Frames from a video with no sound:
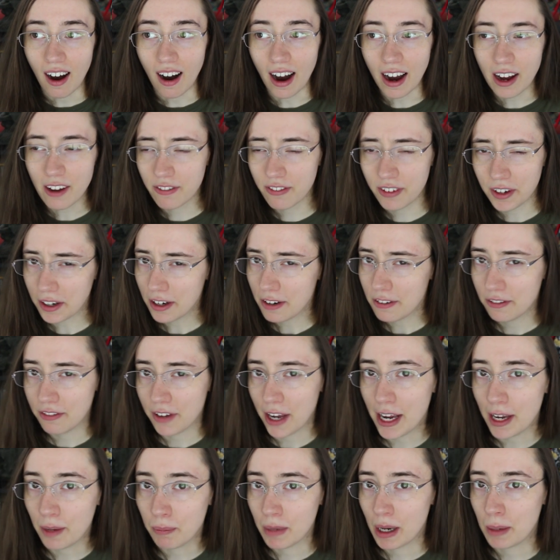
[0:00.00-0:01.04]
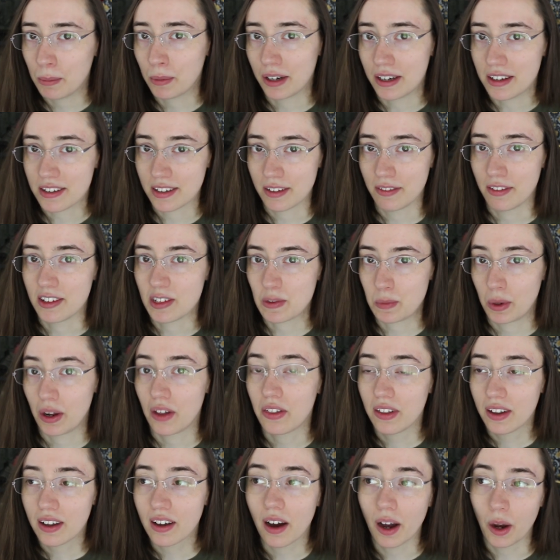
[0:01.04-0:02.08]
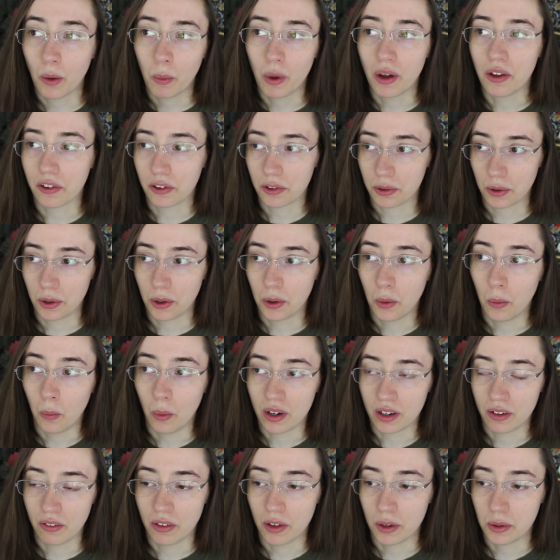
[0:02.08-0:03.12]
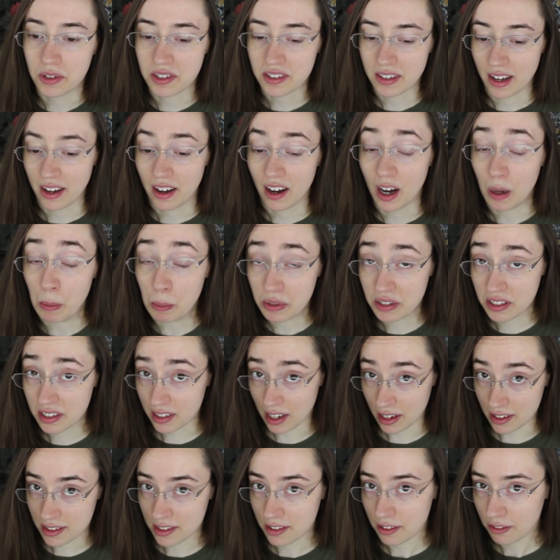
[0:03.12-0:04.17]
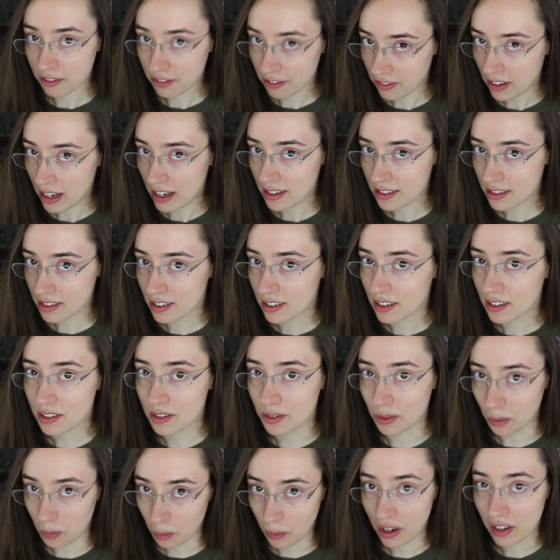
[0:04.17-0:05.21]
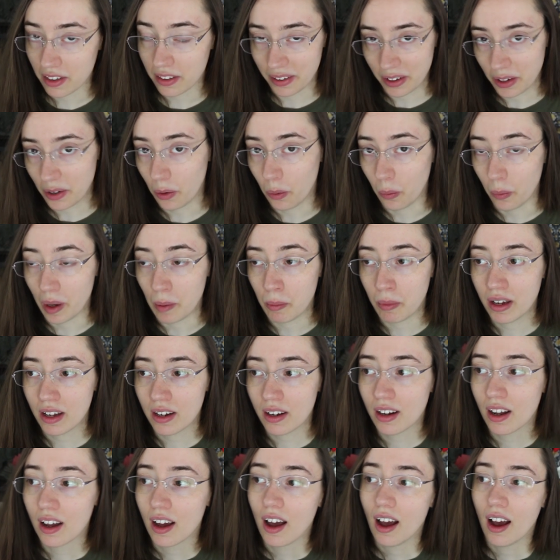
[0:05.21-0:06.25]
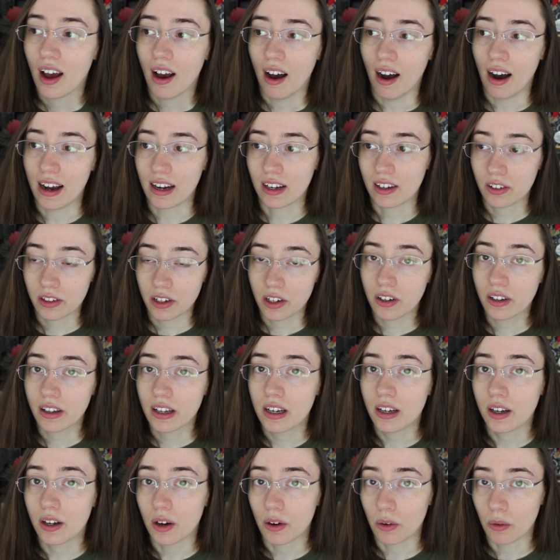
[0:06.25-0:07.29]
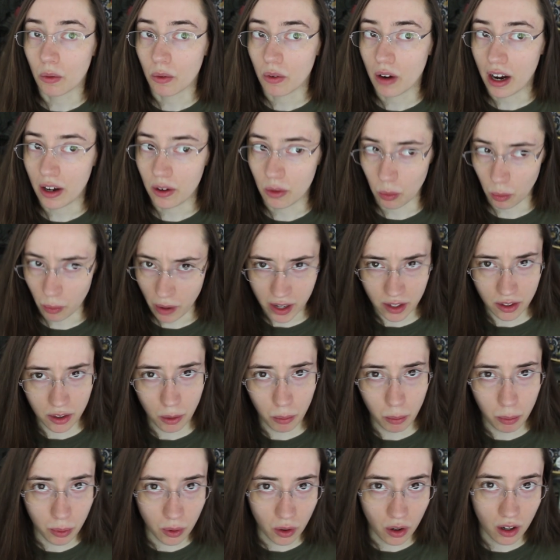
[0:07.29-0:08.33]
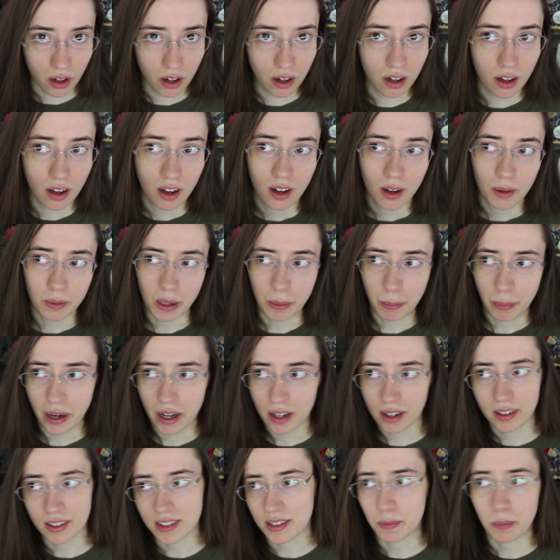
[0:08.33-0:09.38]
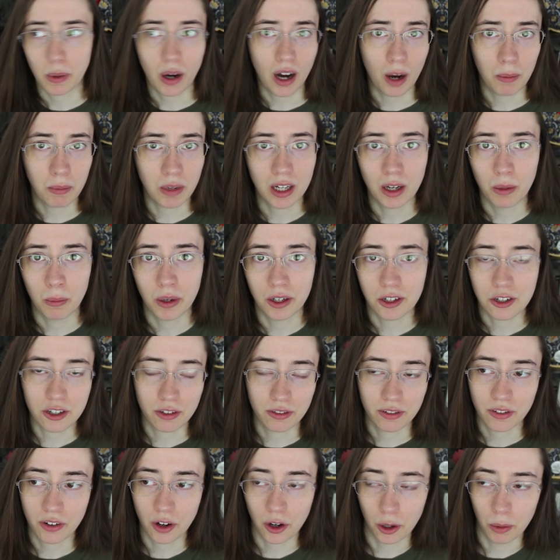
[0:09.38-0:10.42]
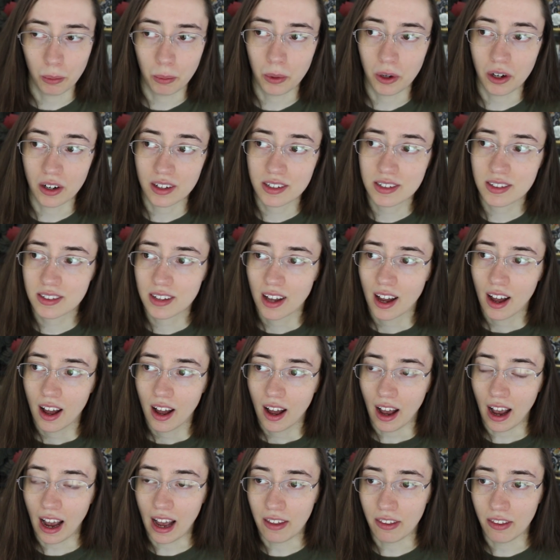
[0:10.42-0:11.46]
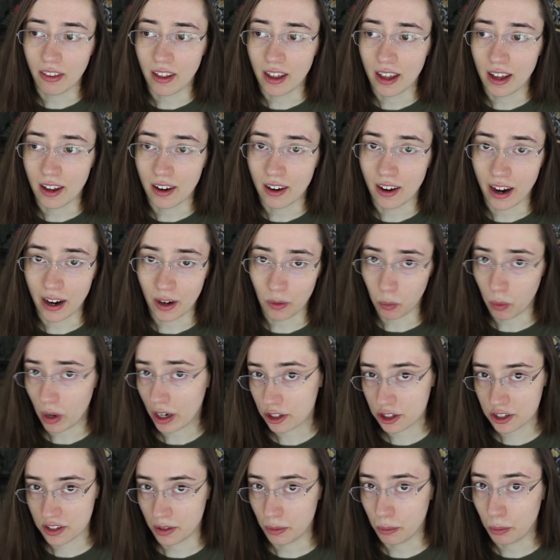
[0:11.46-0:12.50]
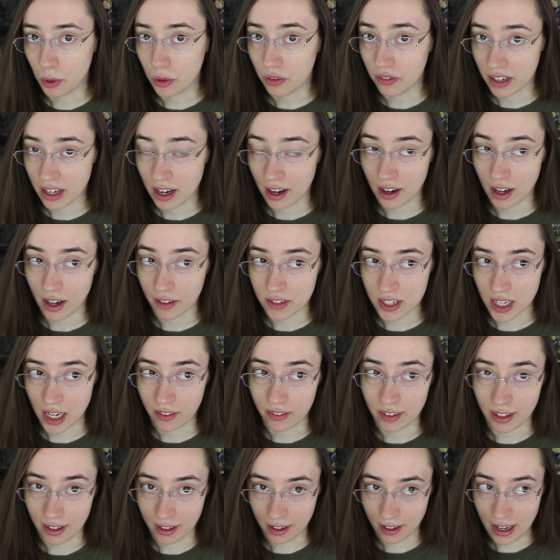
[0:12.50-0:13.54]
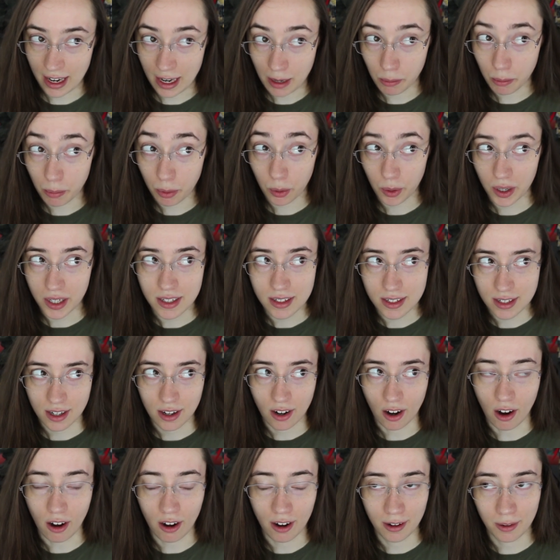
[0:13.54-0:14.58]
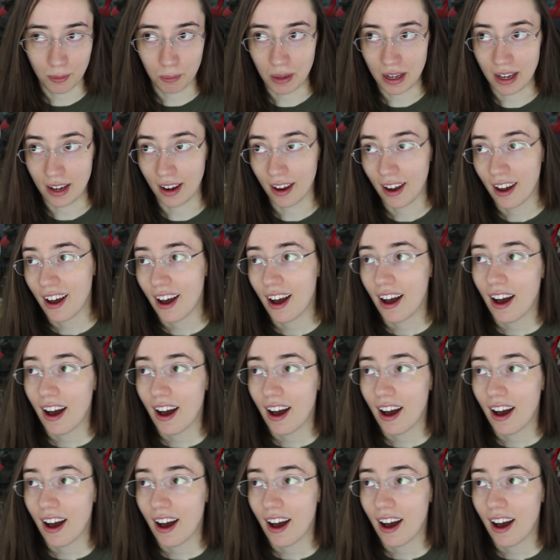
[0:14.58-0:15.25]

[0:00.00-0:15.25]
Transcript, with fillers: I have very vague memories of this, but I think I went through one of those like obsessive phases with Little Women. I clearly had read the book, my parents bought me a bunch of her books, and then I'd watch the movie enough to have it imprinted on me,